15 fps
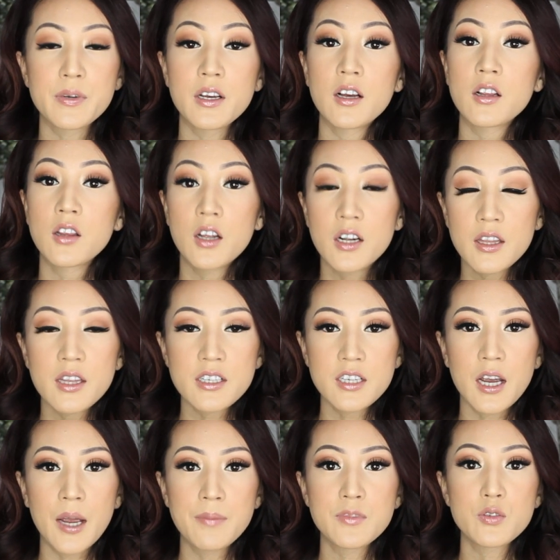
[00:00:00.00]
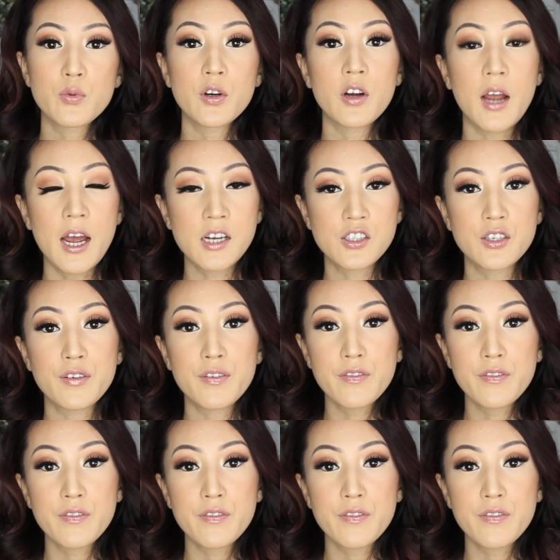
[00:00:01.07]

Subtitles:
but a lot of the times we're actually